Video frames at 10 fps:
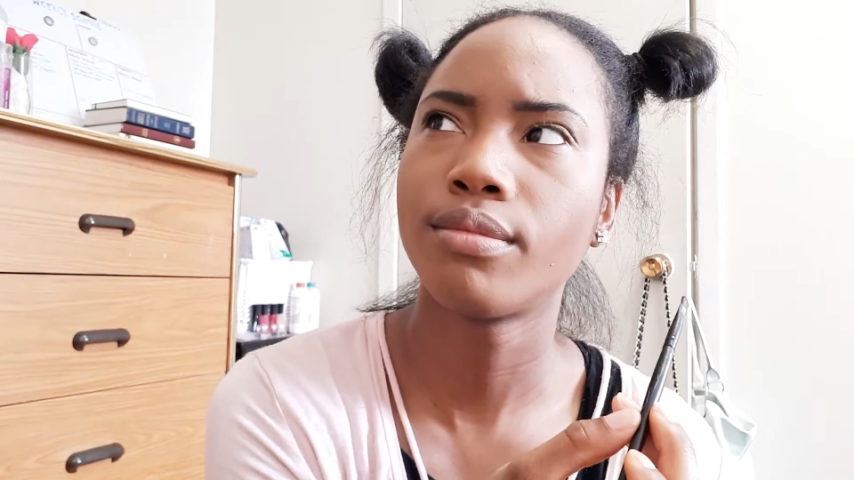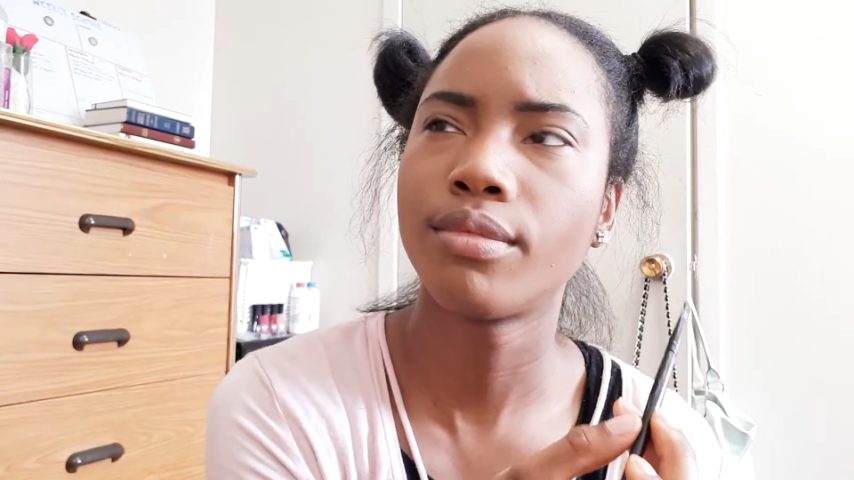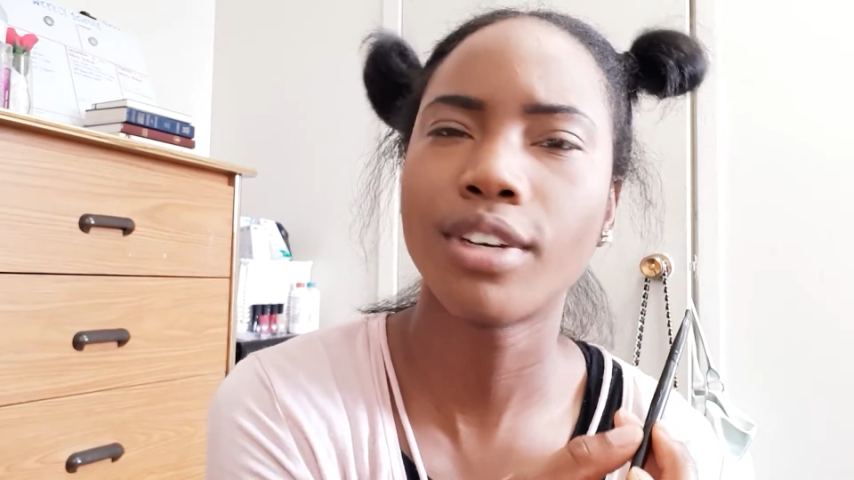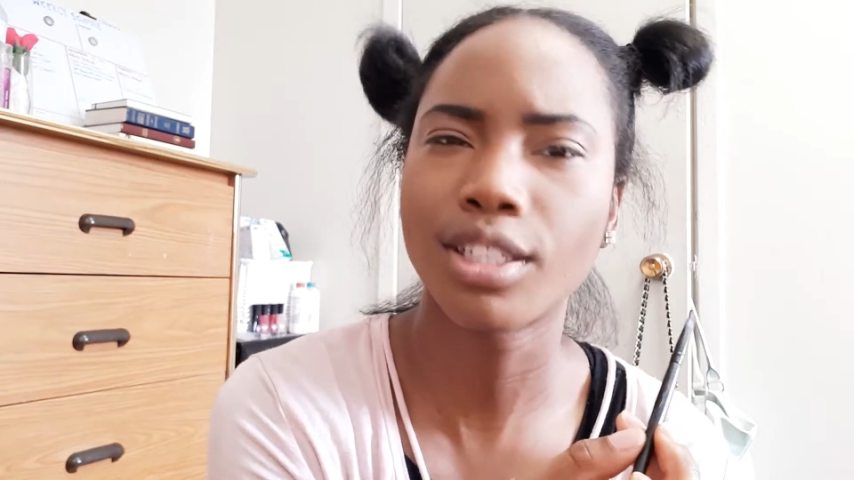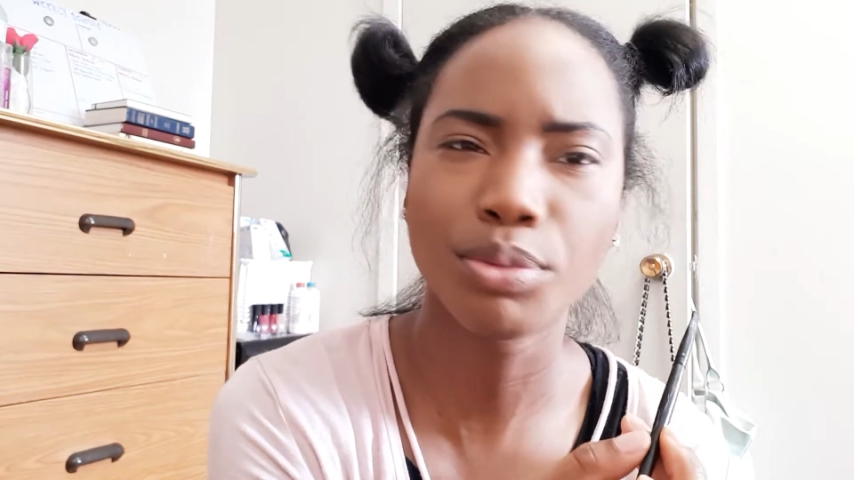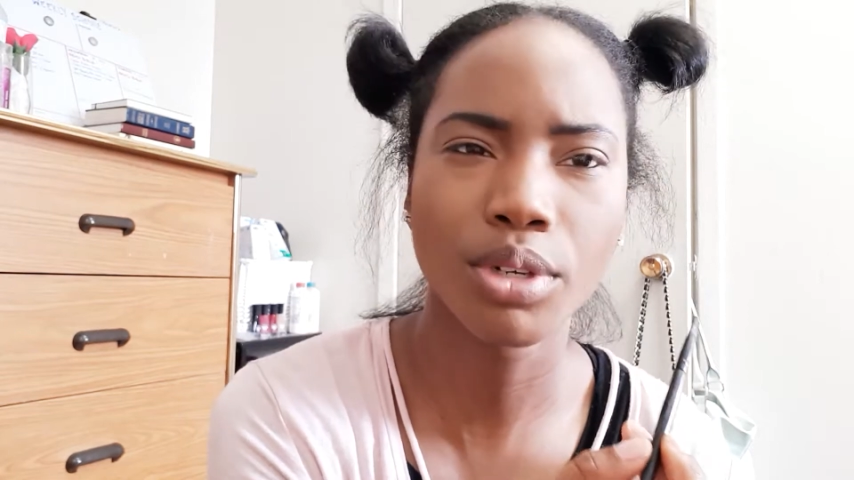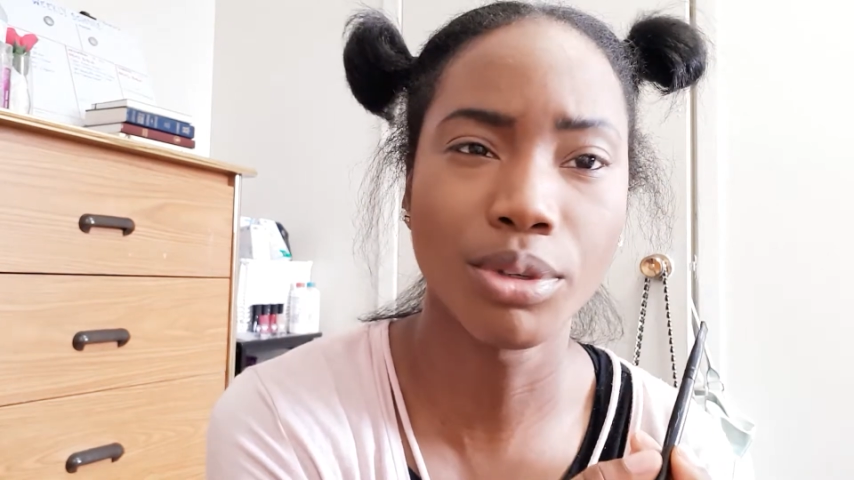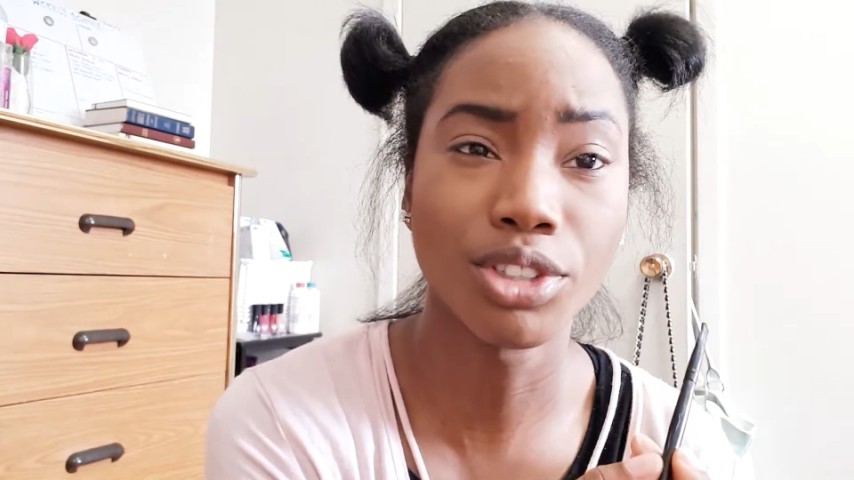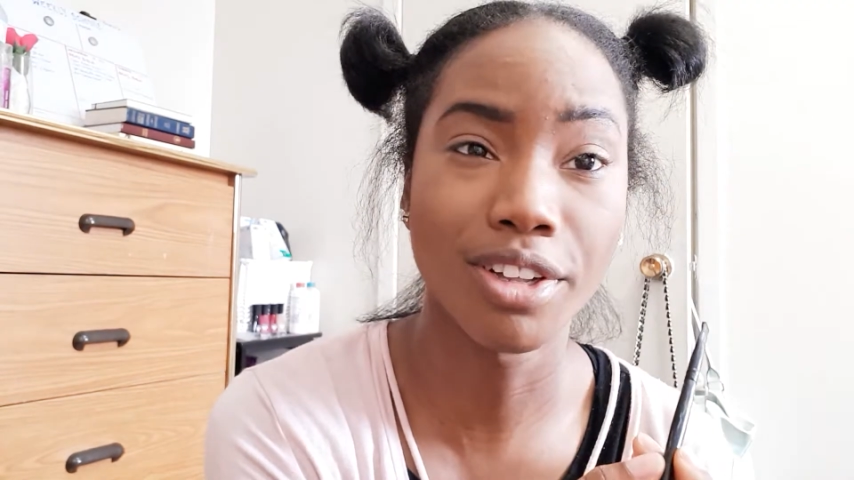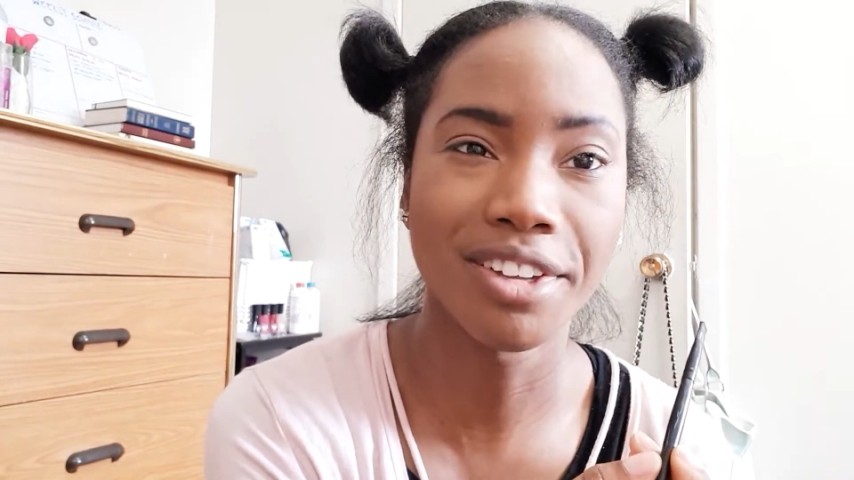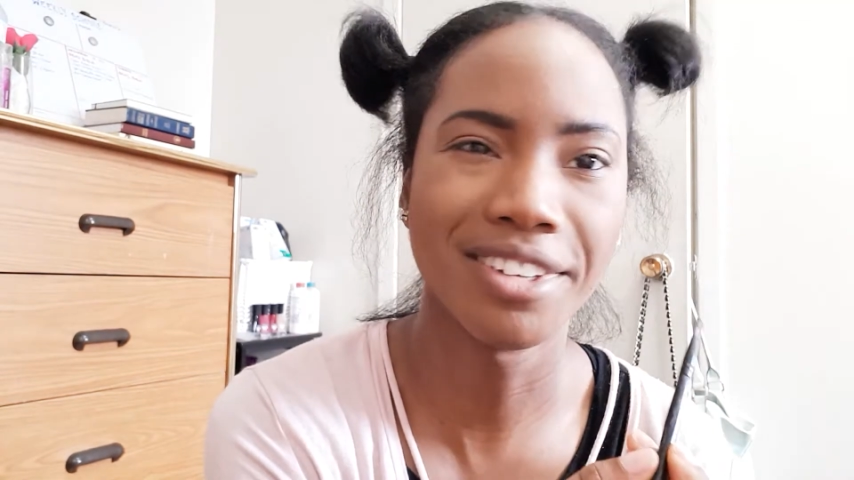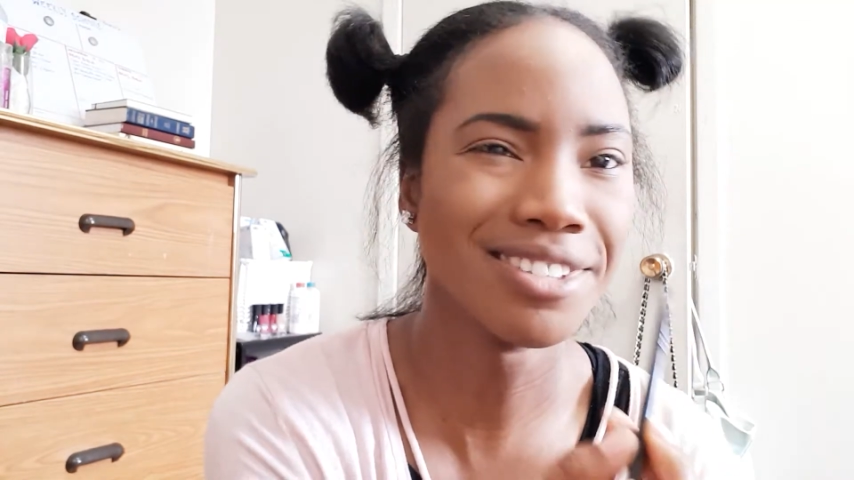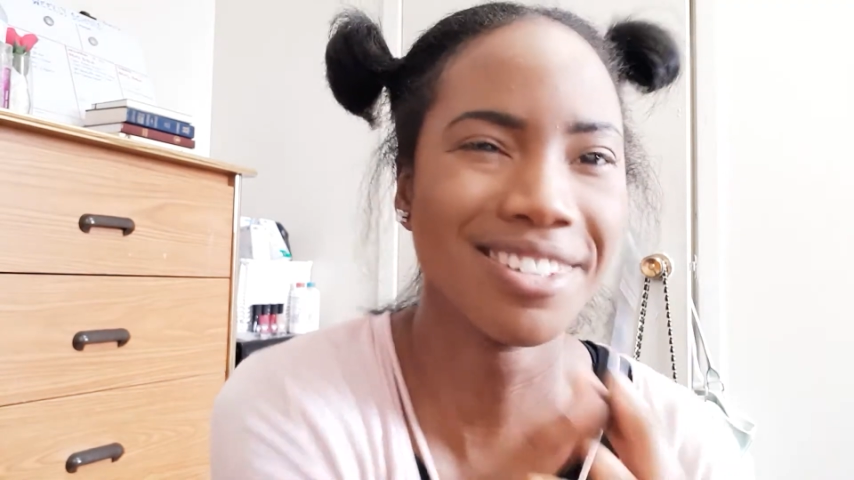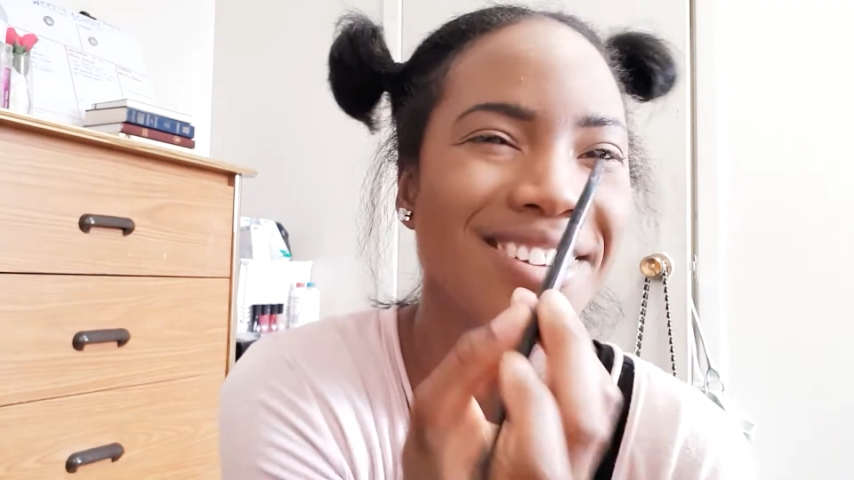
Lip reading: that's pretty much all I use,